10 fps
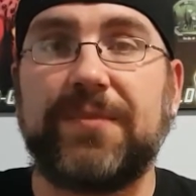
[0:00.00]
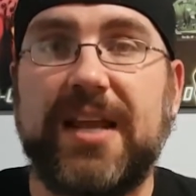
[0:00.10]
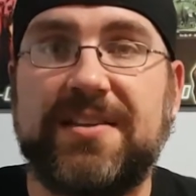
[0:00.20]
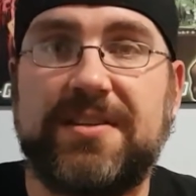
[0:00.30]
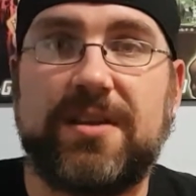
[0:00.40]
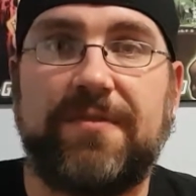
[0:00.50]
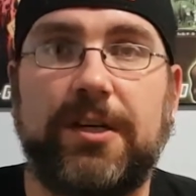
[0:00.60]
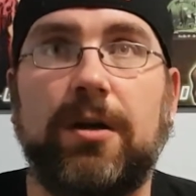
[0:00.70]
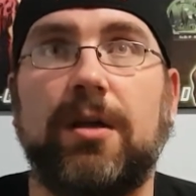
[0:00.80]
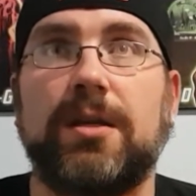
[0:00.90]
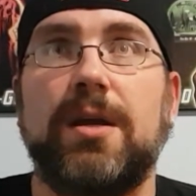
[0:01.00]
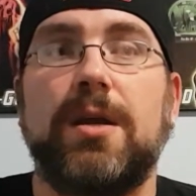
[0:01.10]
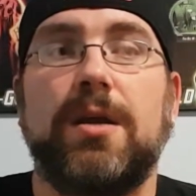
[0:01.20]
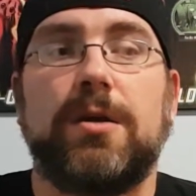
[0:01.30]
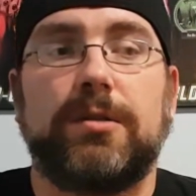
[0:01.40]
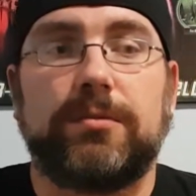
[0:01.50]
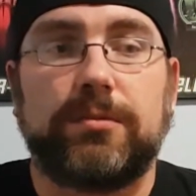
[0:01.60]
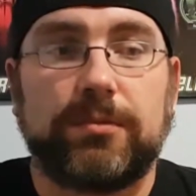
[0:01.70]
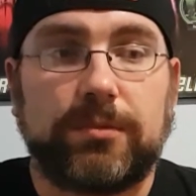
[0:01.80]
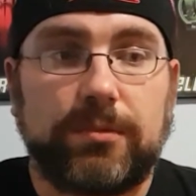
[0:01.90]
as he's often called,
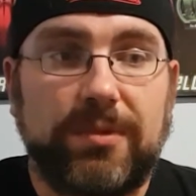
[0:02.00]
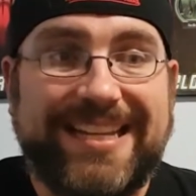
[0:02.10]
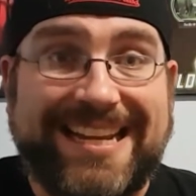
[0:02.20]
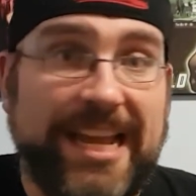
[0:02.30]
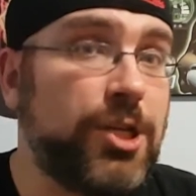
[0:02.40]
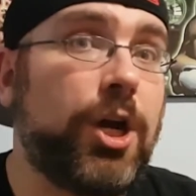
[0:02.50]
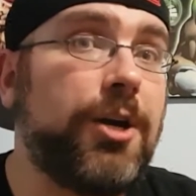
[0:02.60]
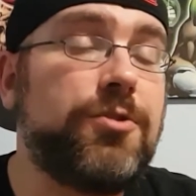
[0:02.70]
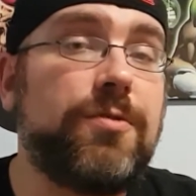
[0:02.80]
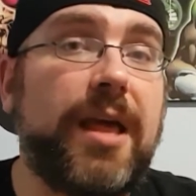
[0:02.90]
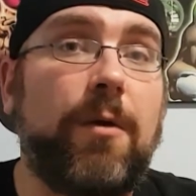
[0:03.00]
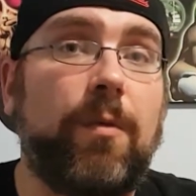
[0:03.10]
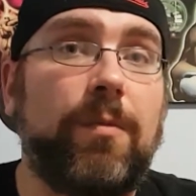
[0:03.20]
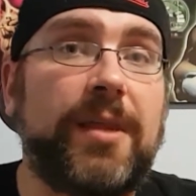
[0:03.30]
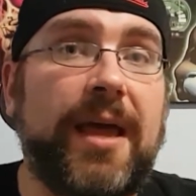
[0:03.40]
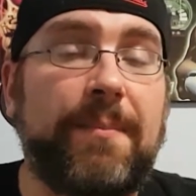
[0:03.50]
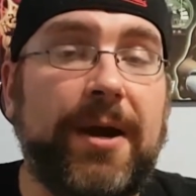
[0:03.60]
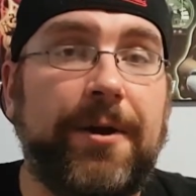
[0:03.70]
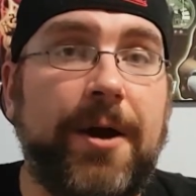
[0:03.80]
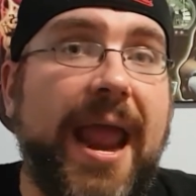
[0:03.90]
can charge through that that
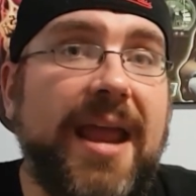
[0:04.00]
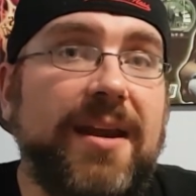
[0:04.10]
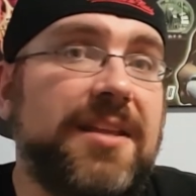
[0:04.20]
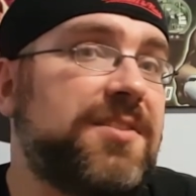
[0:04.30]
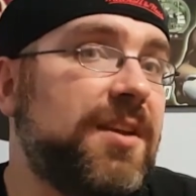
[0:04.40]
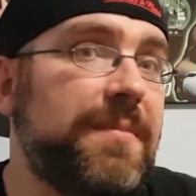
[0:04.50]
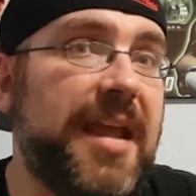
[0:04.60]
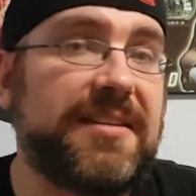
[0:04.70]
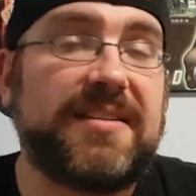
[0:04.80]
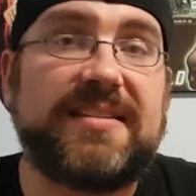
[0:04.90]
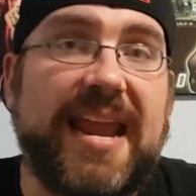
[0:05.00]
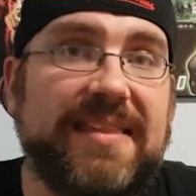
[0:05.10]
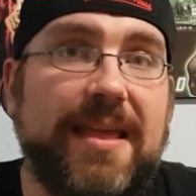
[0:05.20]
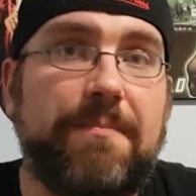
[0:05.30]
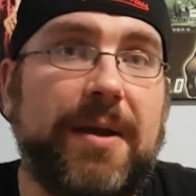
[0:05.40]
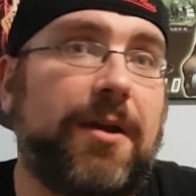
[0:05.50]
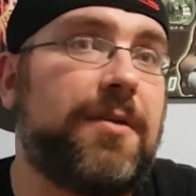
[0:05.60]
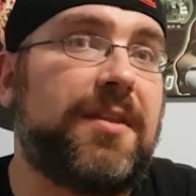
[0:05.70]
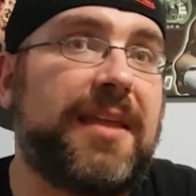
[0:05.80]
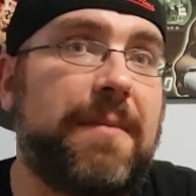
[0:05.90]
barrier, and in some cases, take that barrier
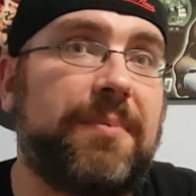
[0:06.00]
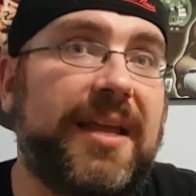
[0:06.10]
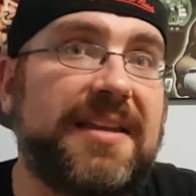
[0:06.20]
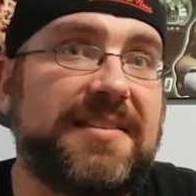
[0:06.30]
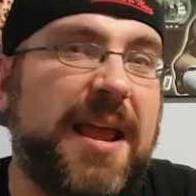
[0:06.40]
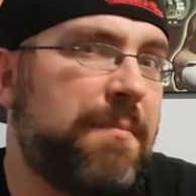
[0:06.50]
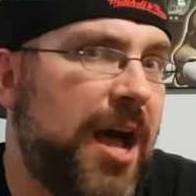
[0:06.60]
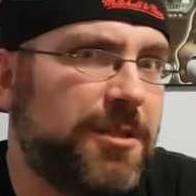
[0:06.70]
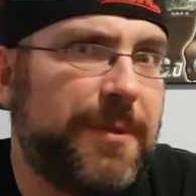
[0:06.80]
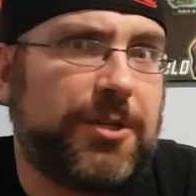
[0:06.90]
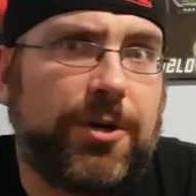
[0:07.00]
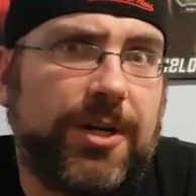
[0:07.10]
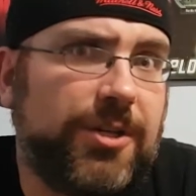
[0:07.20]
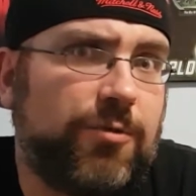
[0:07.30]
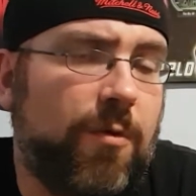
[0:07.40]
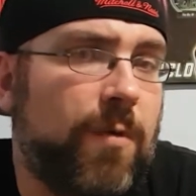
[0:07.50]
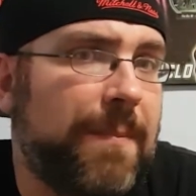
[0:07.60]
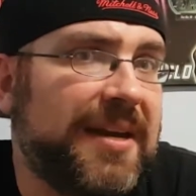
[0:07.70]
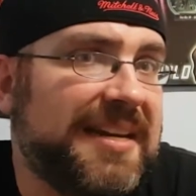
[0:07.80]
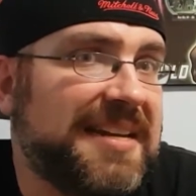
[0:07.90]
that they placed and possibly turn it into a
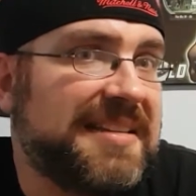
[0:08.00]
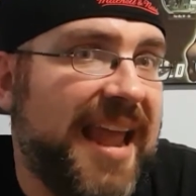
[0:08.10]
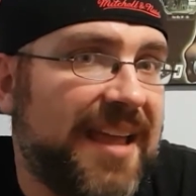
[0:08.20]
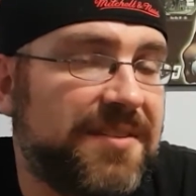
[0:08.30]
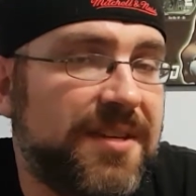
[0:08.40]
weapon in his hands.